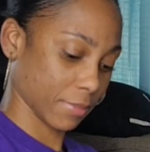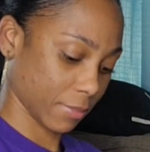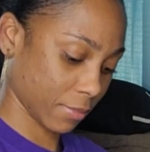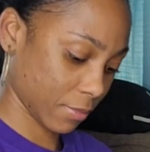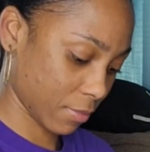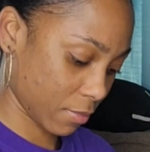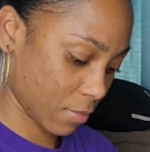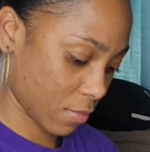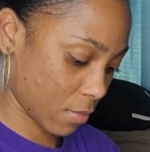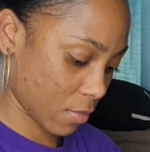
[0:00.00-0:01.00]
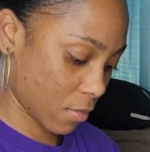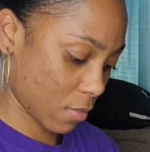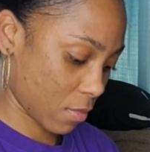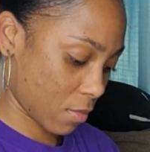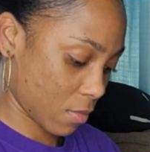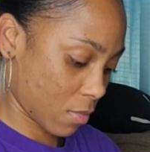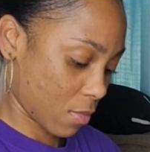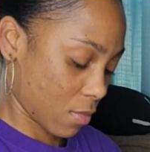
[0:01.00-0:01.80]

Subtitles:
[no speech]